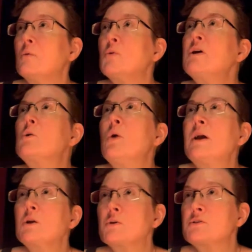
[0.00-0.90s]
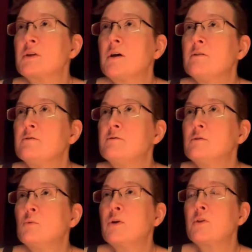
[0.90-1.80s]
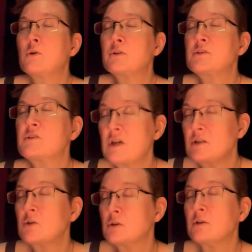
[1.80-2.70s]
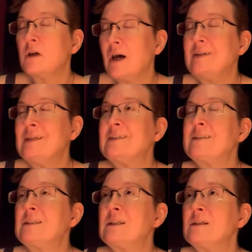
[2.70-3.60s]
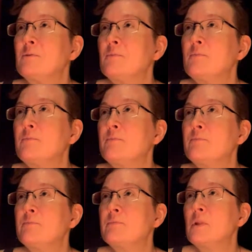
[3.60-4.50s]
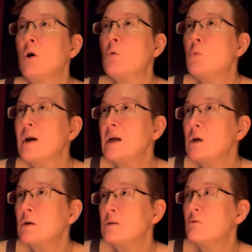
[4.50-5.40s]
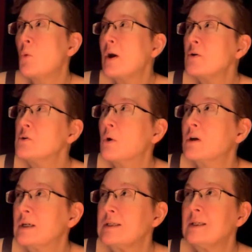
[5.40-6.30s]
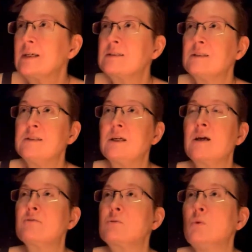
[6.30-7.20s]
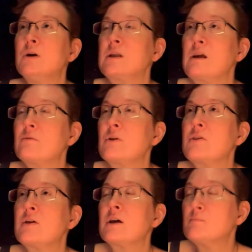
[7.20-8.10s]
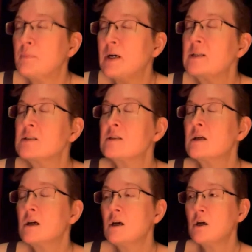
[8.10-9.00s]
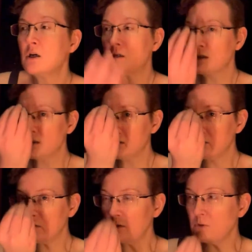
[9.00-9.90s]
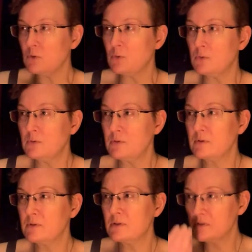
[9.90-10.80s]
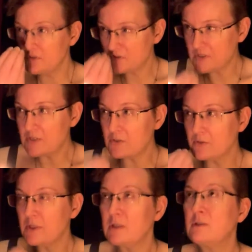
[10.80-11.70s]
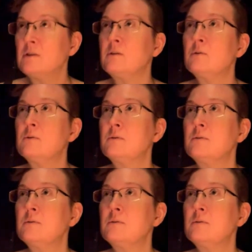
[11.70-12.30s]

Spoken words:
Reacquaint yourself with your centered identity, aware of where you are connected to everyone and everything, but you, centered in you.